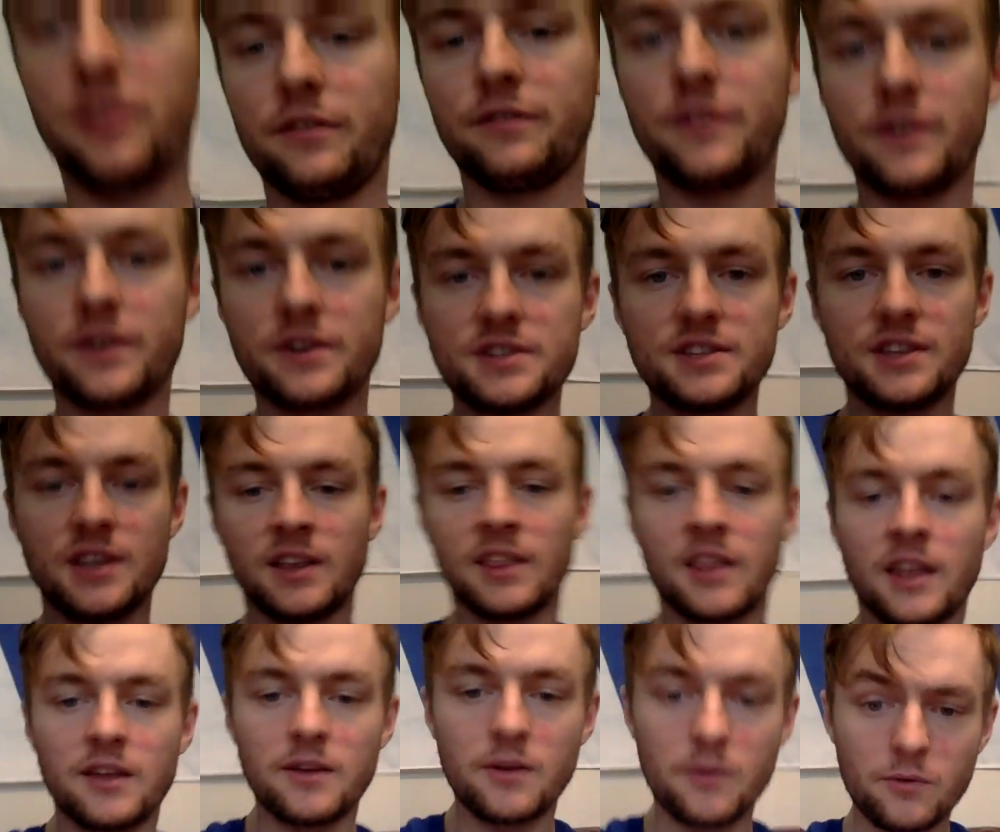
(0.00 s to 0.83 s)
the first
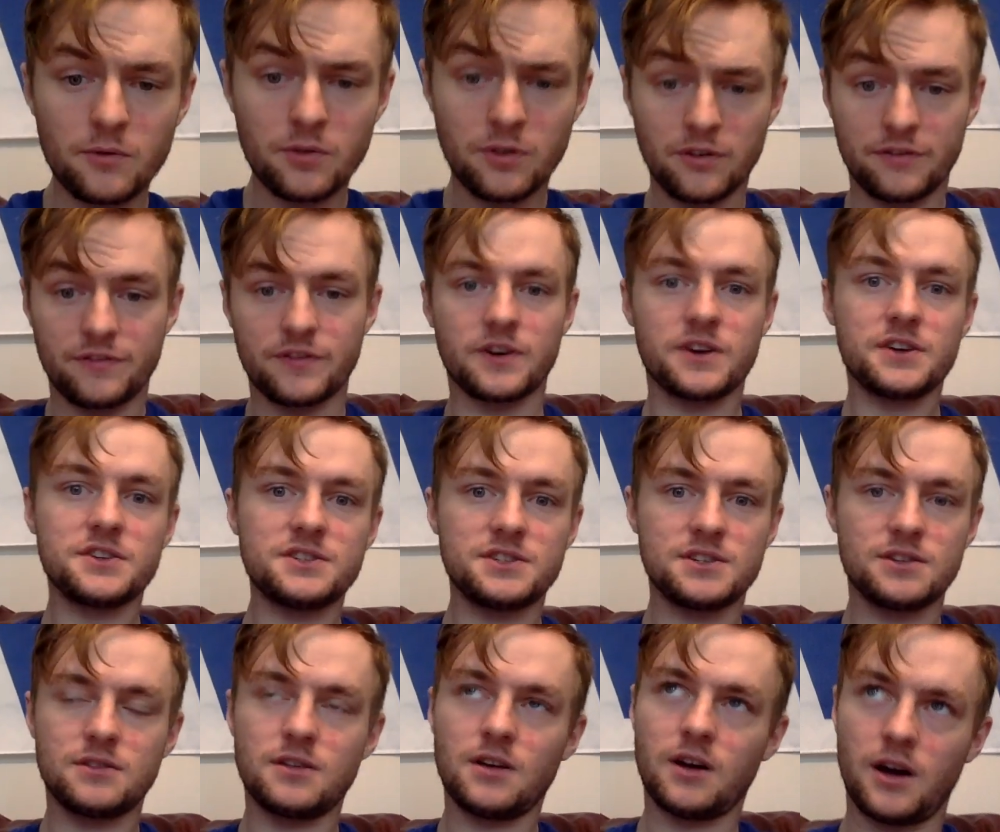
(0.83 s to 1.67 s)
thing the
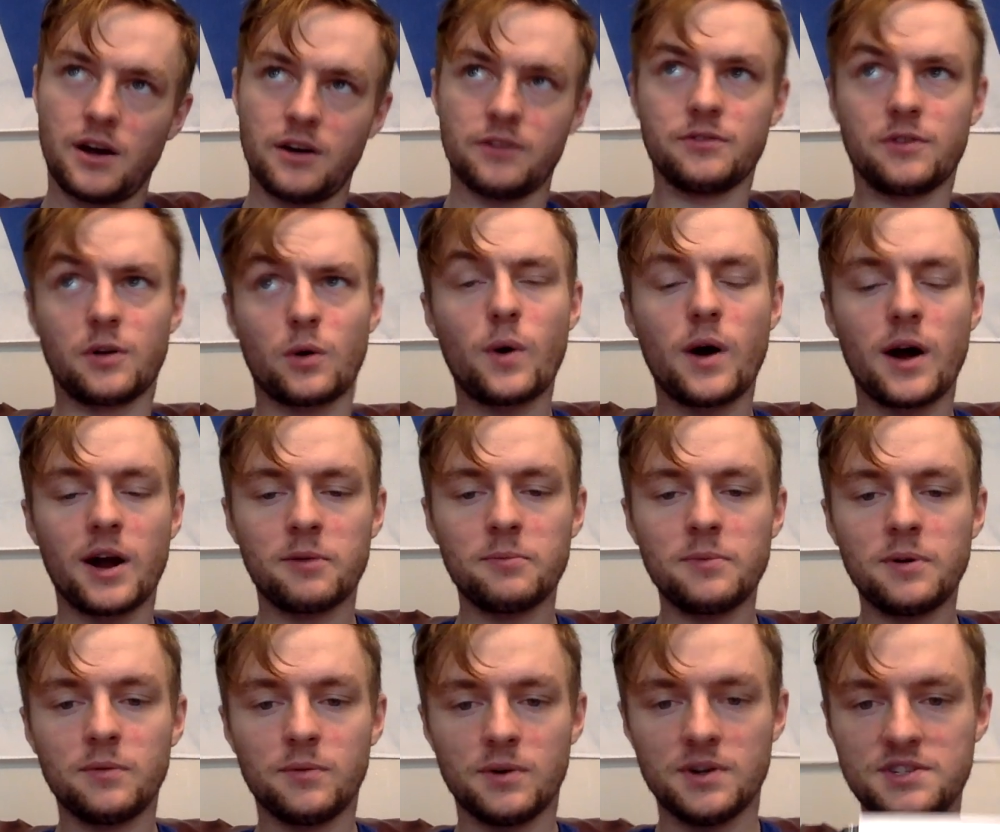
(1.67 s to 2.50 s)
first
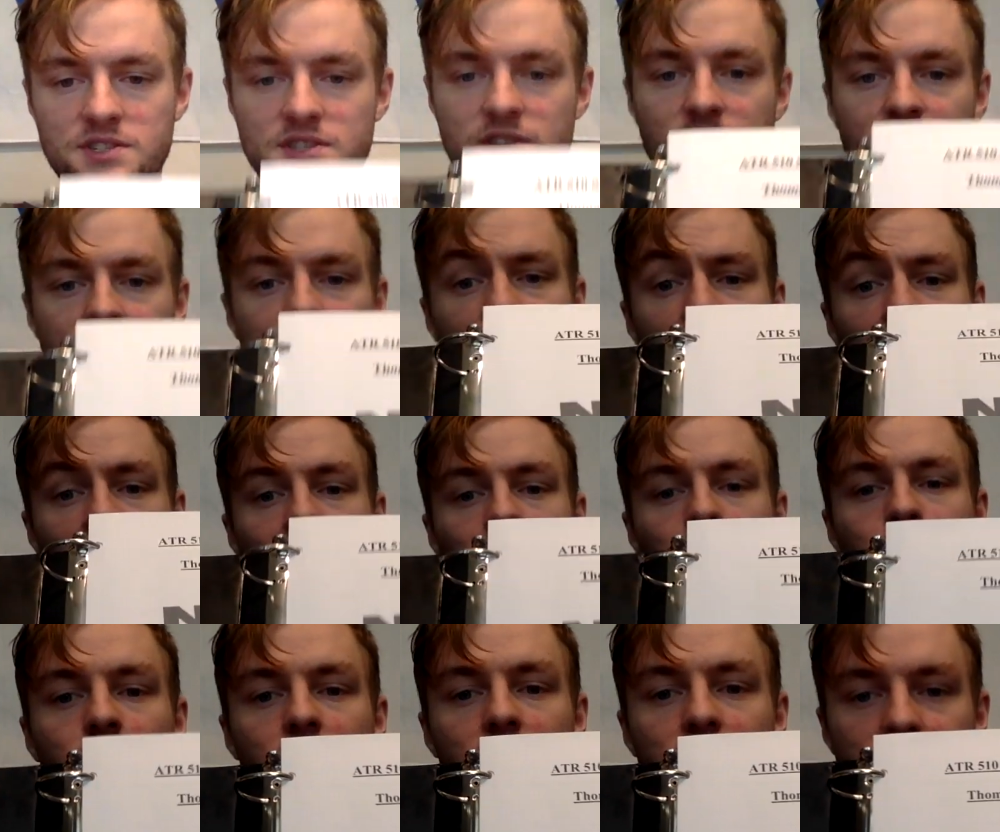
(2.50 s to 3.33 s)
requirement was the
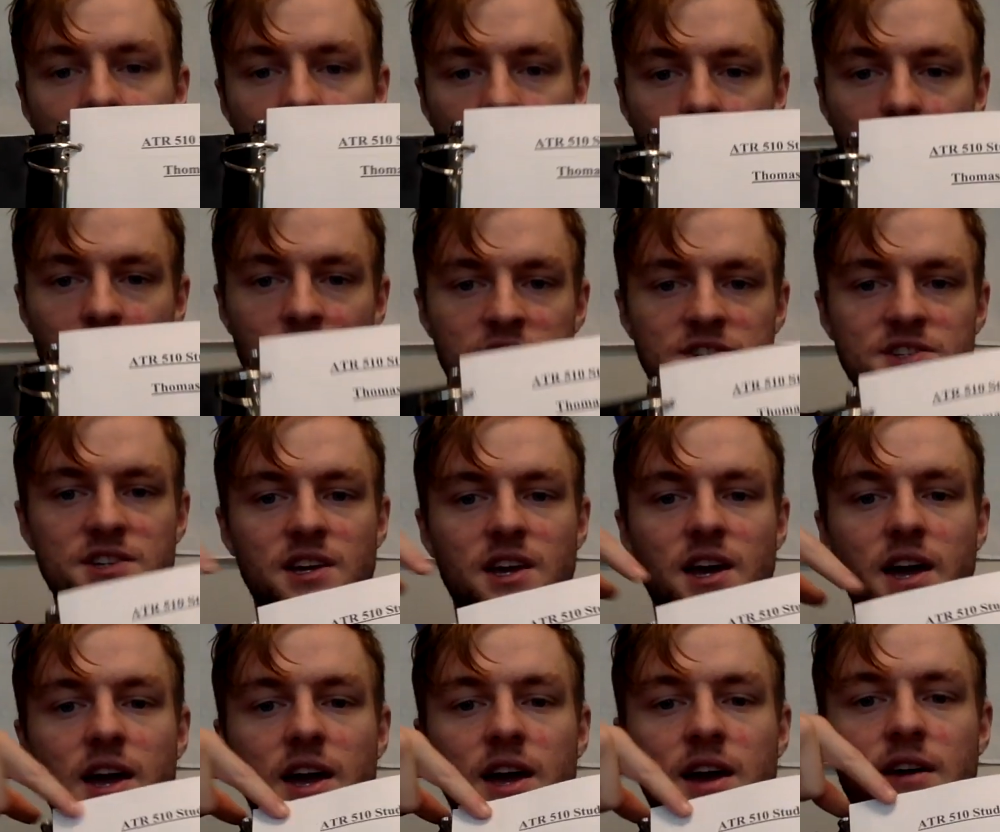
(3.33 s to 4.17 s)
title page. So you can
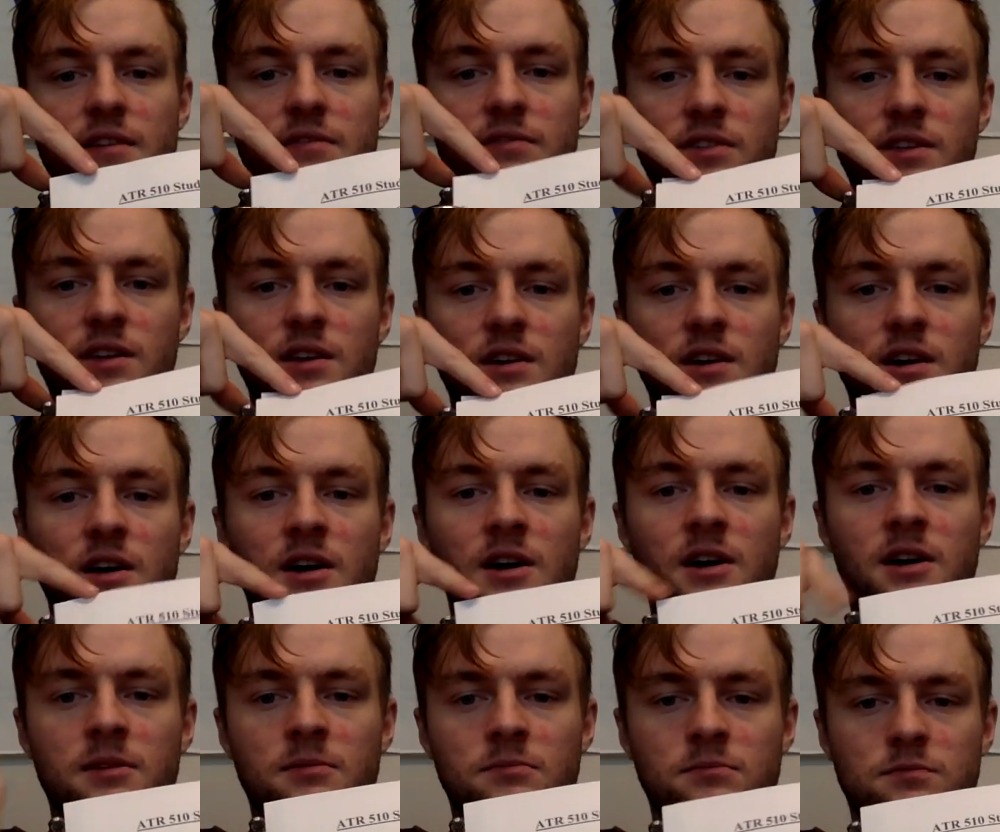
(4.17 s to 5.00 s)
see I have the
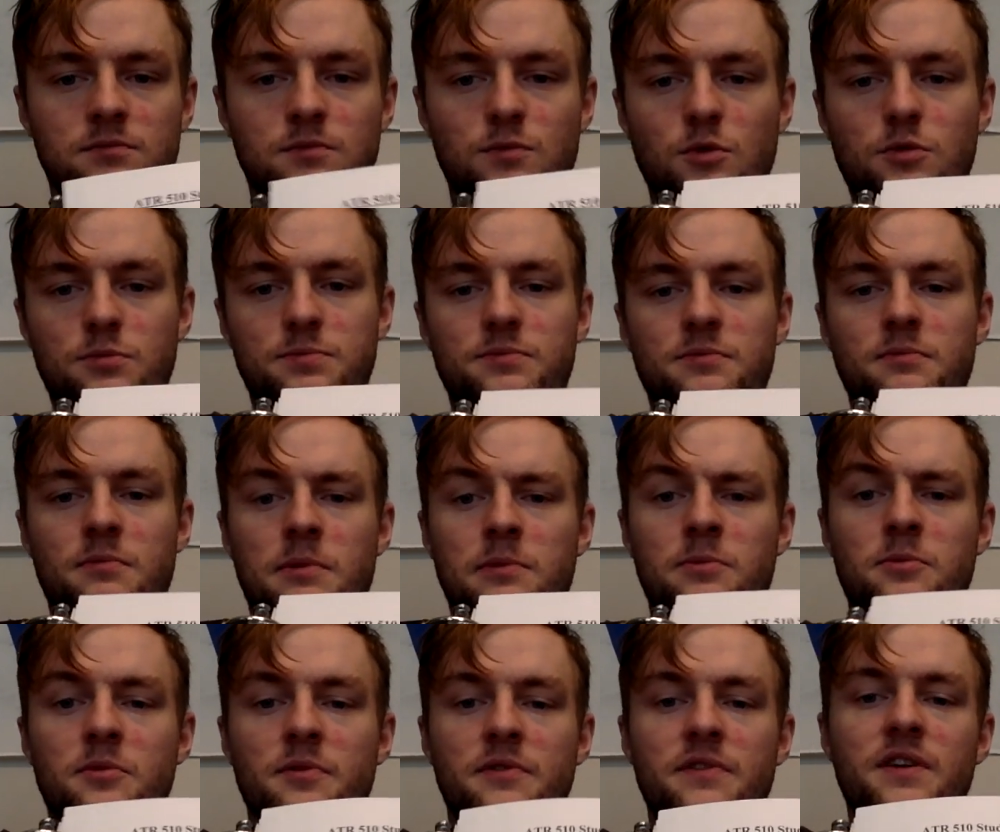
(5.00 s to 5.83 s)

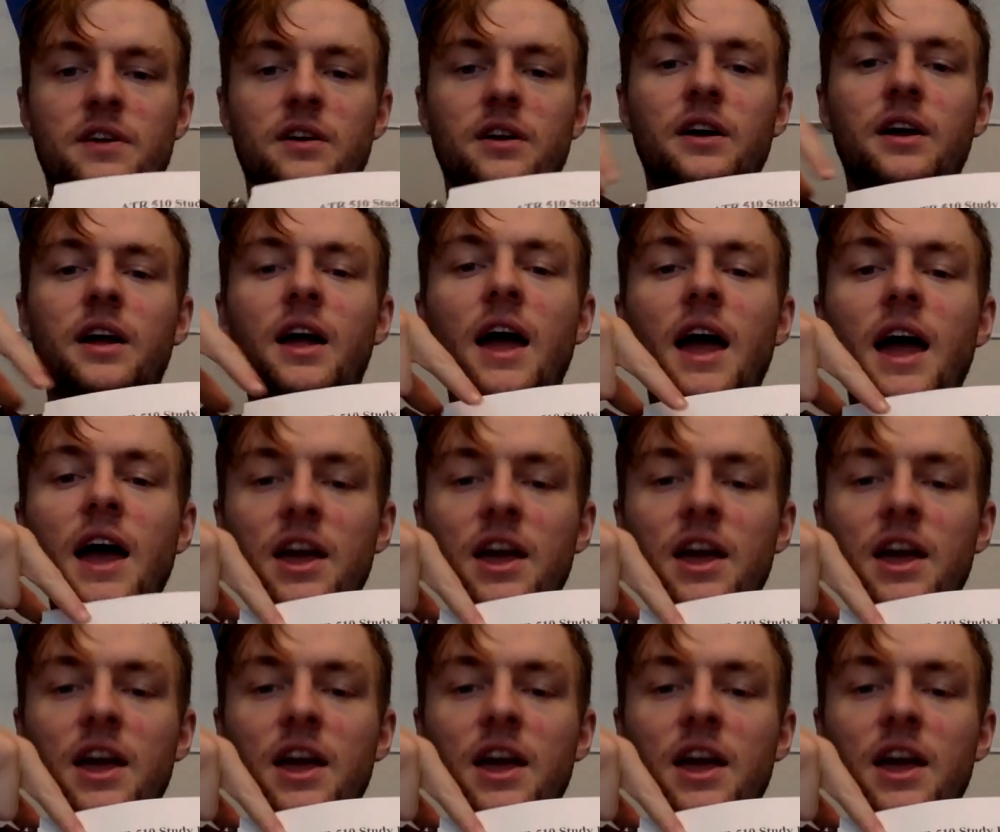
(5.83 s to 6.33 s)
my finger.